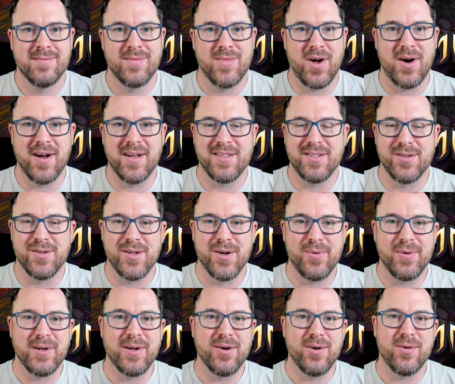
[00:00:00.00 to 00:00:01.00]
All right, so
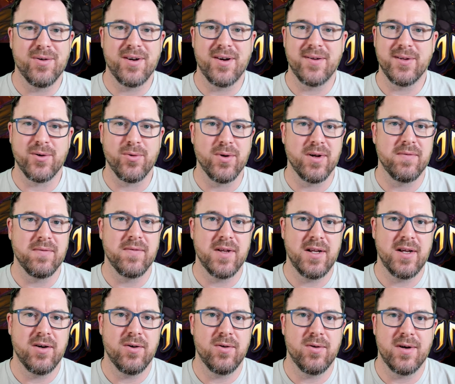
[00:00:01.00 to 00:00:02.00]
there we go. Another quick
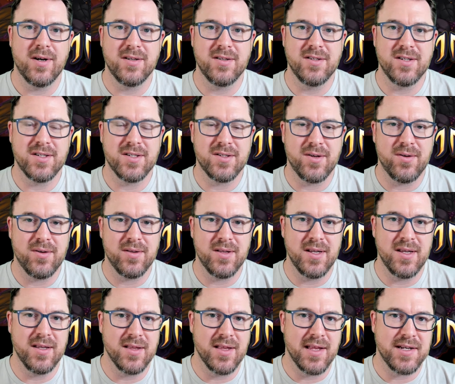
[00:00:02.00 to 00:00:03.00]
video on just all
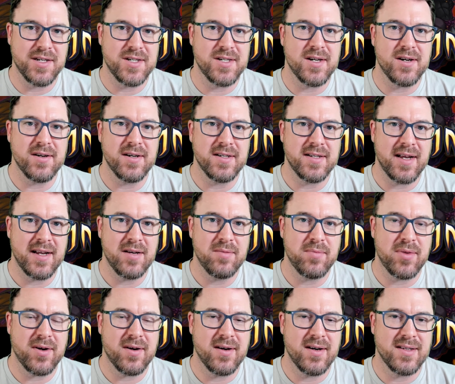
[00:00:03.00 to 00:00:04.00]
the legendary Titan
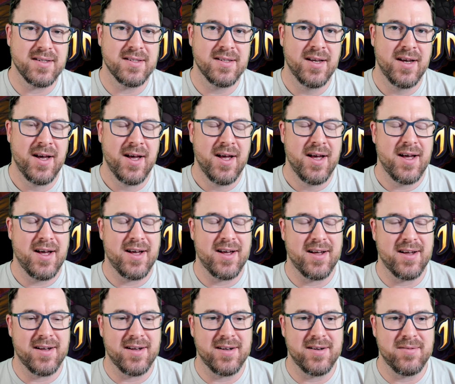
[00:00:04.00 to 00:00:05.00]
parts.
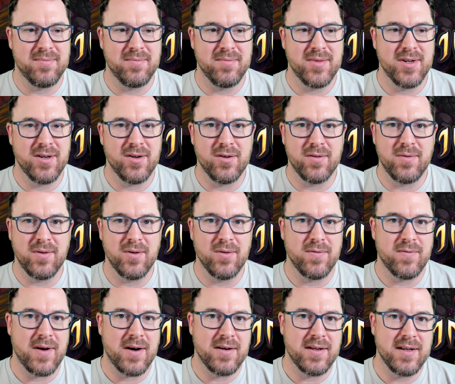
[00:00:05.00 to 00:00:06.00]
If you
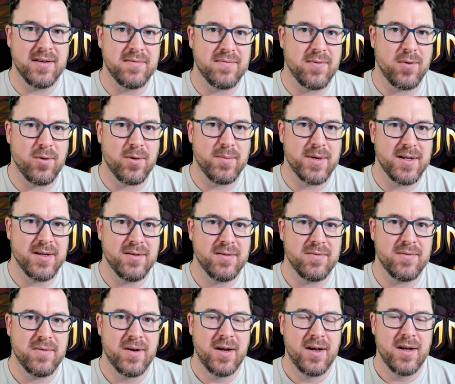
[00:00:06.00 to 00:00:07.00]
found it
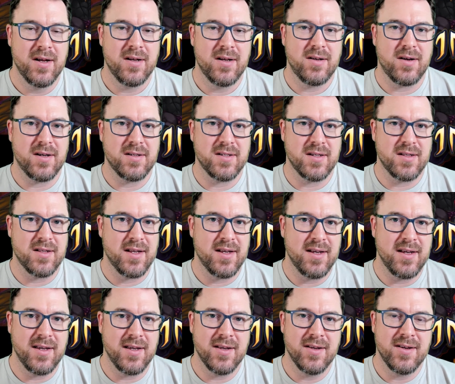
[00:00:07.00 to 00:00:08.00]
informative, toss a
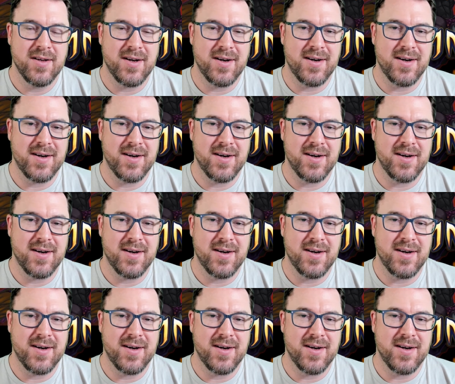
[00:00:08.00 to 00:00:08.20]
like.